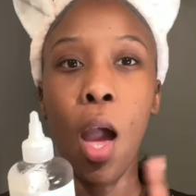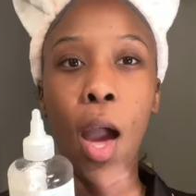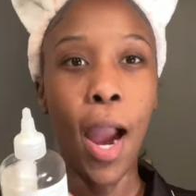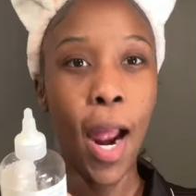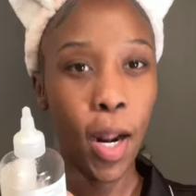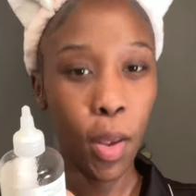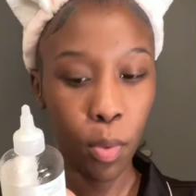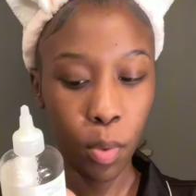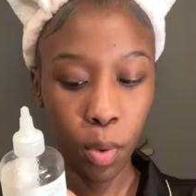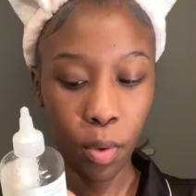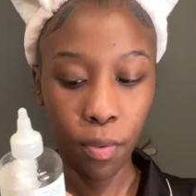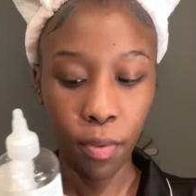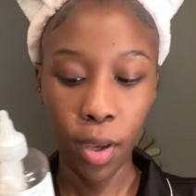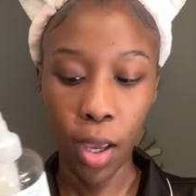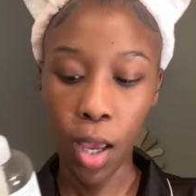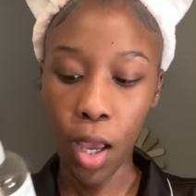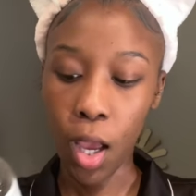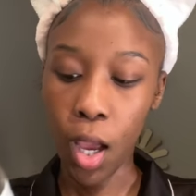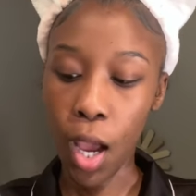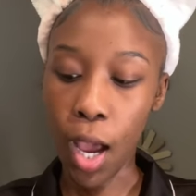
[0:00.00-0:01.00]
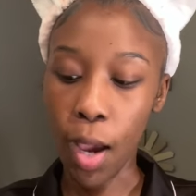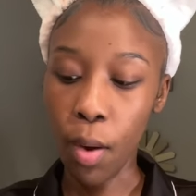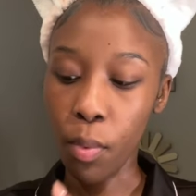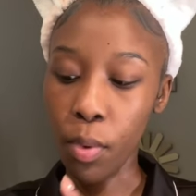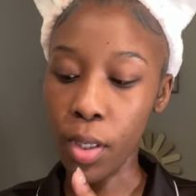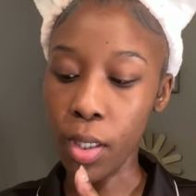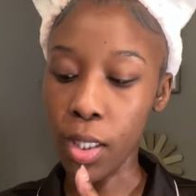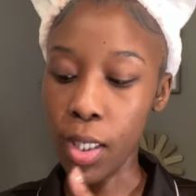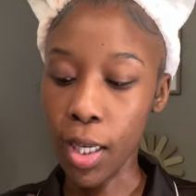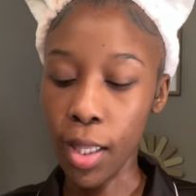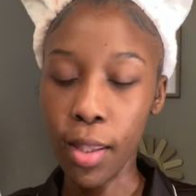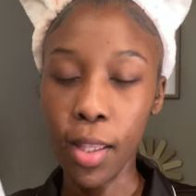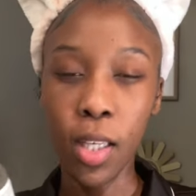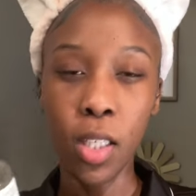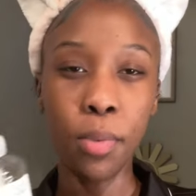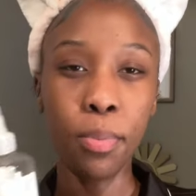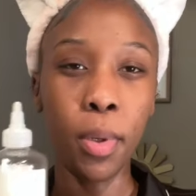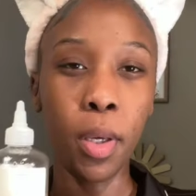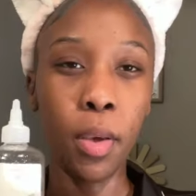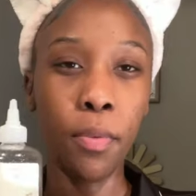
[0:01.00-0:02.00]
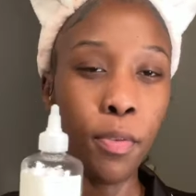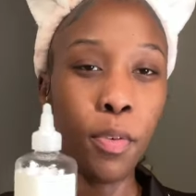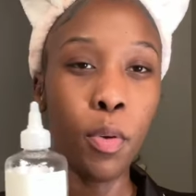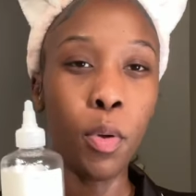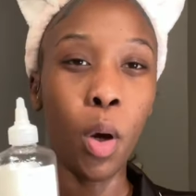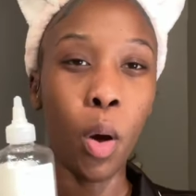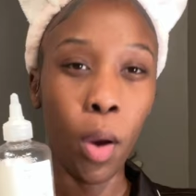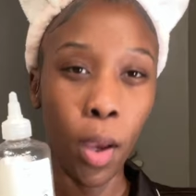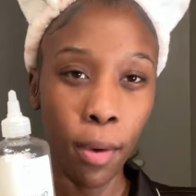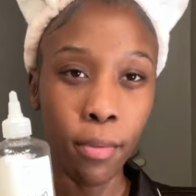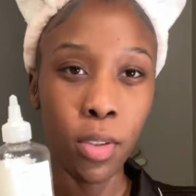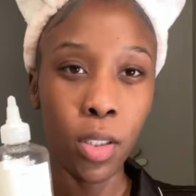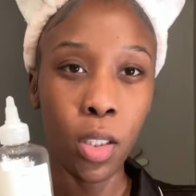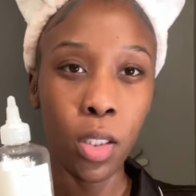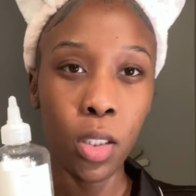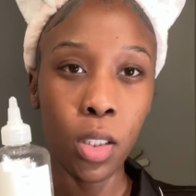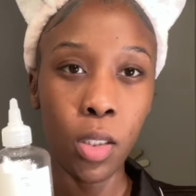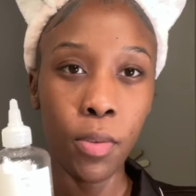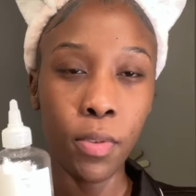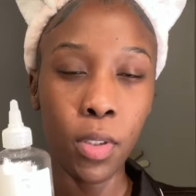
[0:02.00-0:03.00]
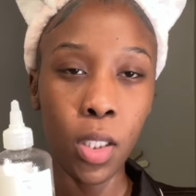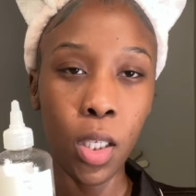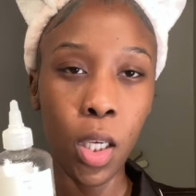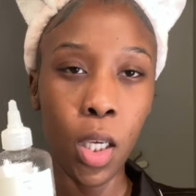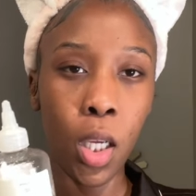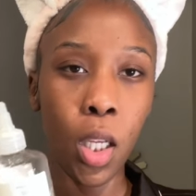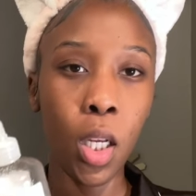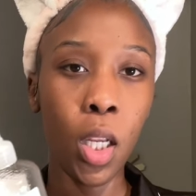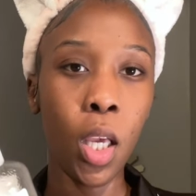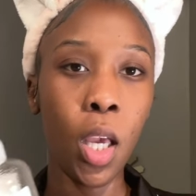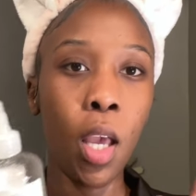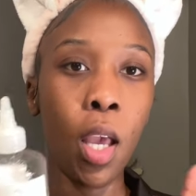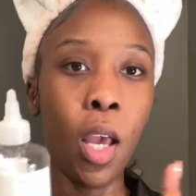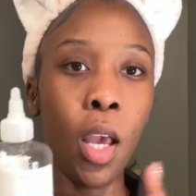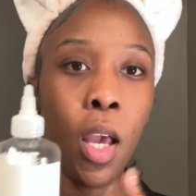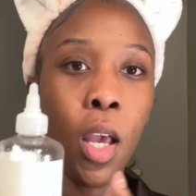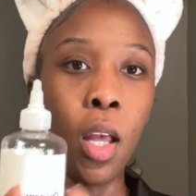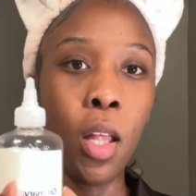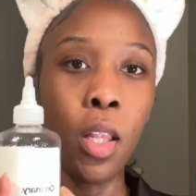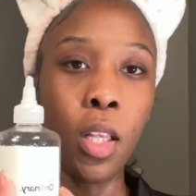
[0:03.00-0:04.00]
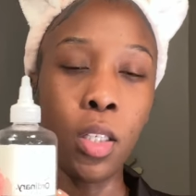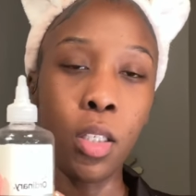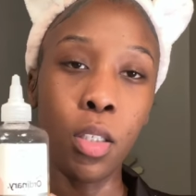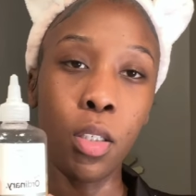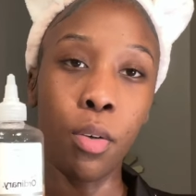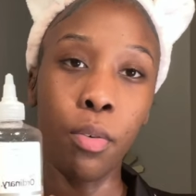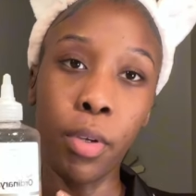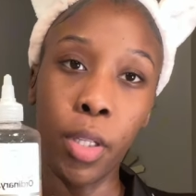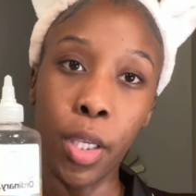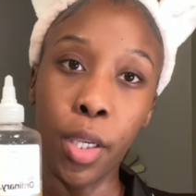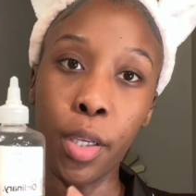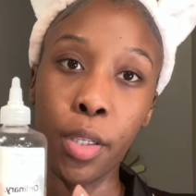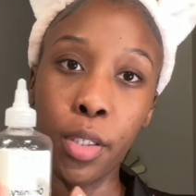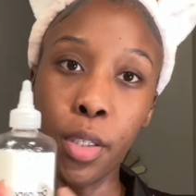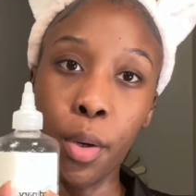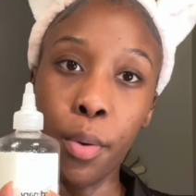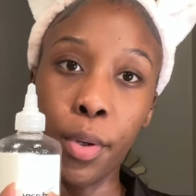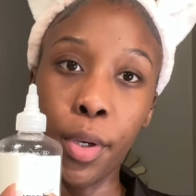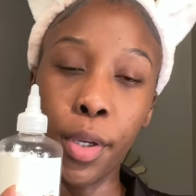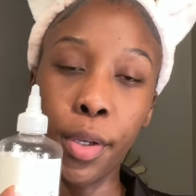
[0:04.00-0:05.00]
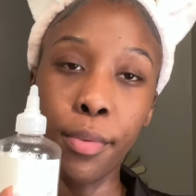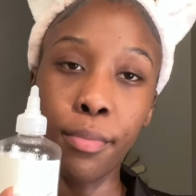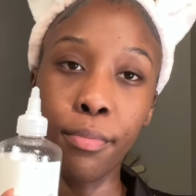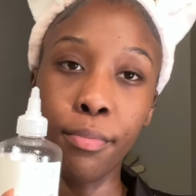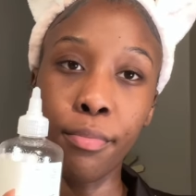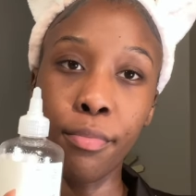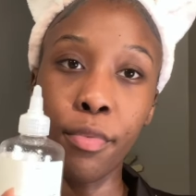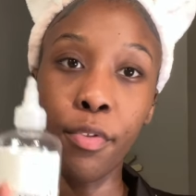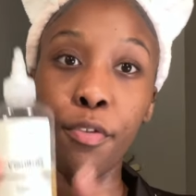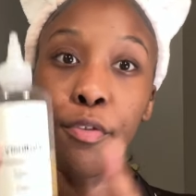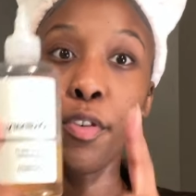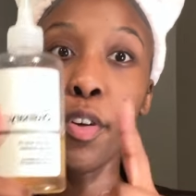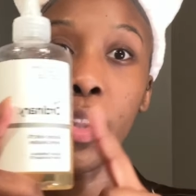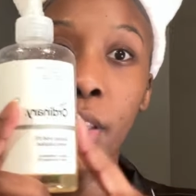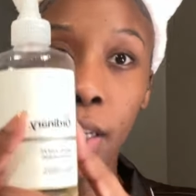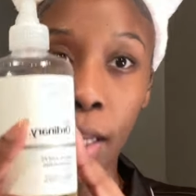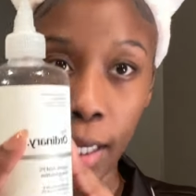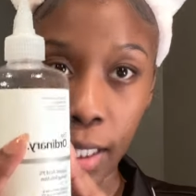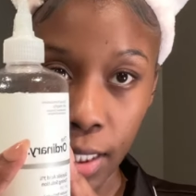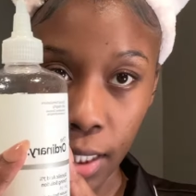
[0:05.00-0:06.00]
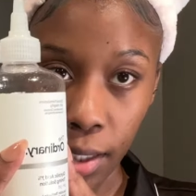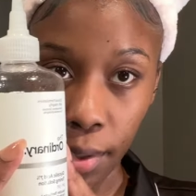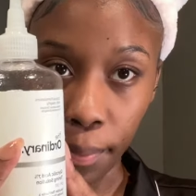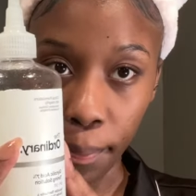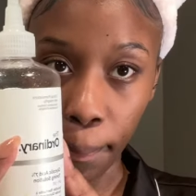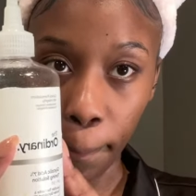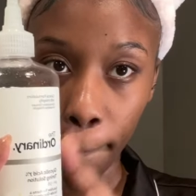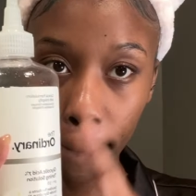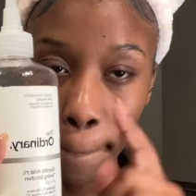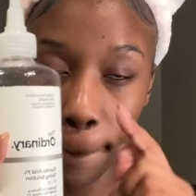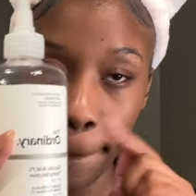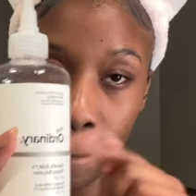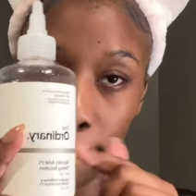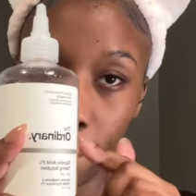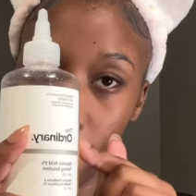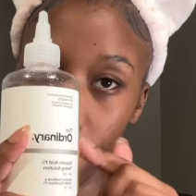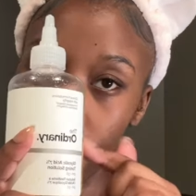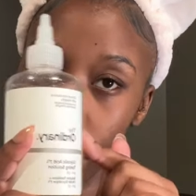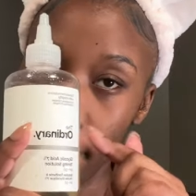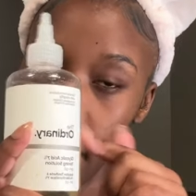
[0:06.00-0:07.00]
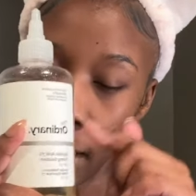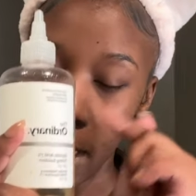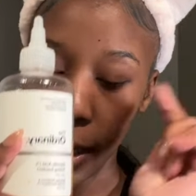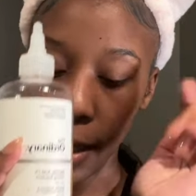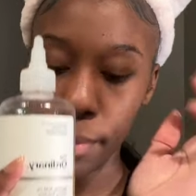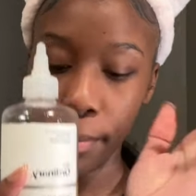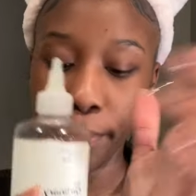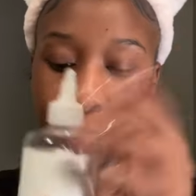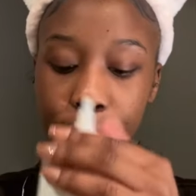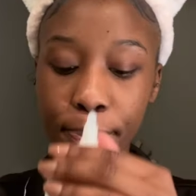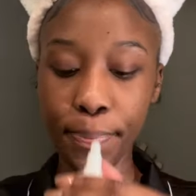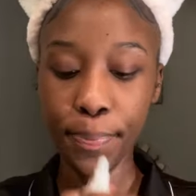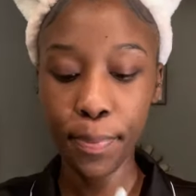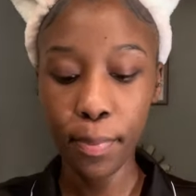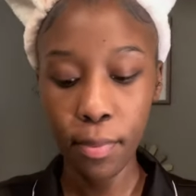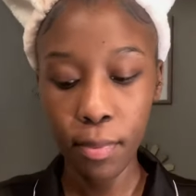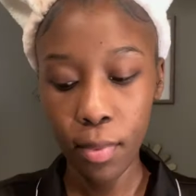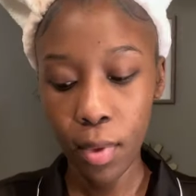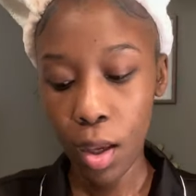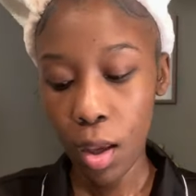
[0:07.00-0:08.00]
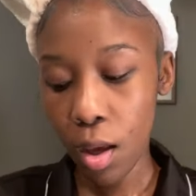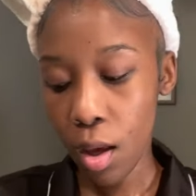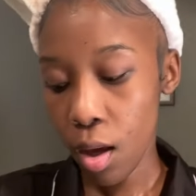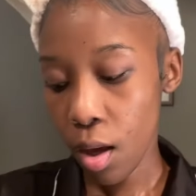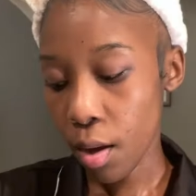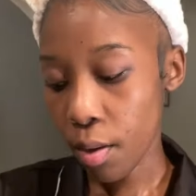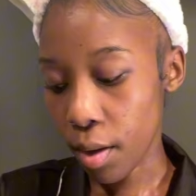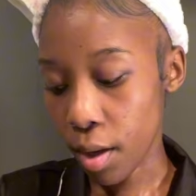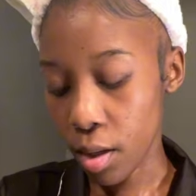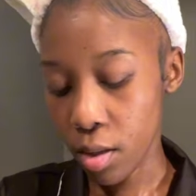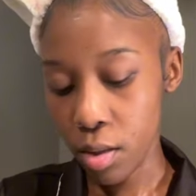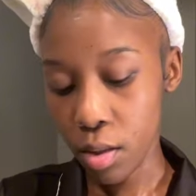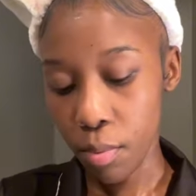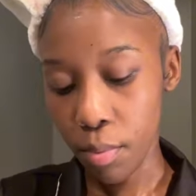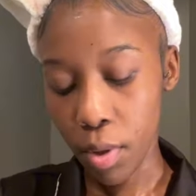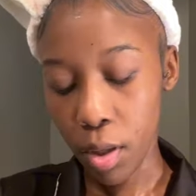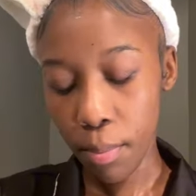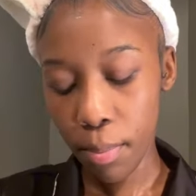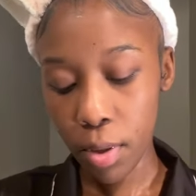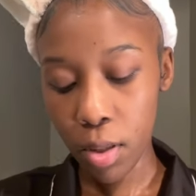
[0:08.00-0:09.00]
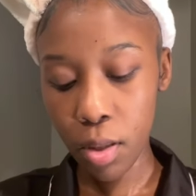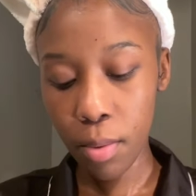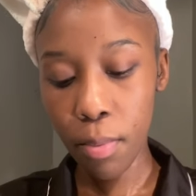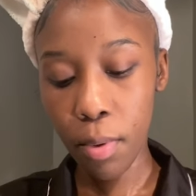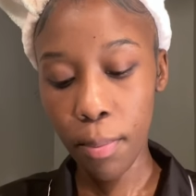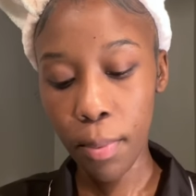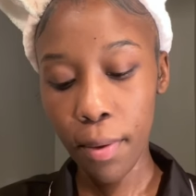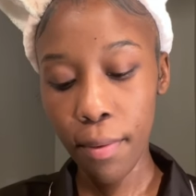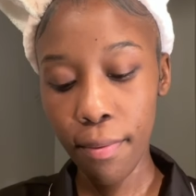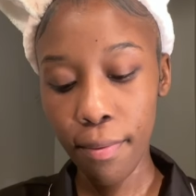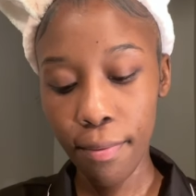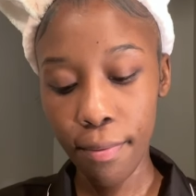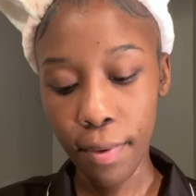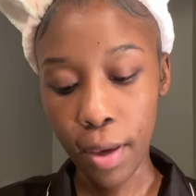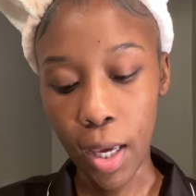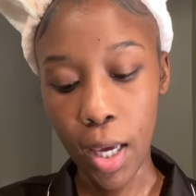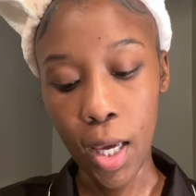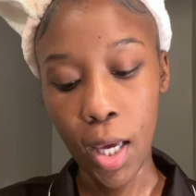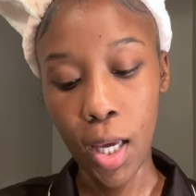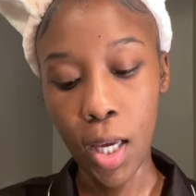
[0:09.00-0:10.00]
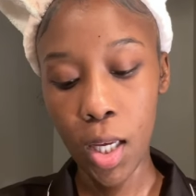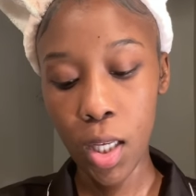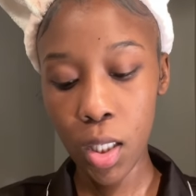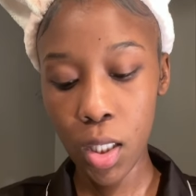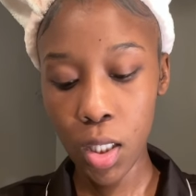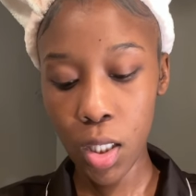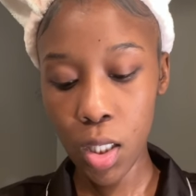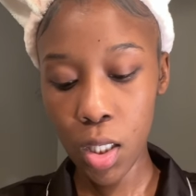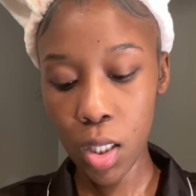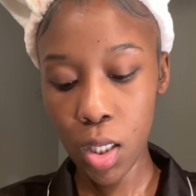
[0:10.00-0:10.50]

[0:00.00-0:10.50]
I don't know if I would get this, but if you don't have sensitive skin, this is a really good toner for the nighttime. Night. Okay, so I'm gonna put some on my face.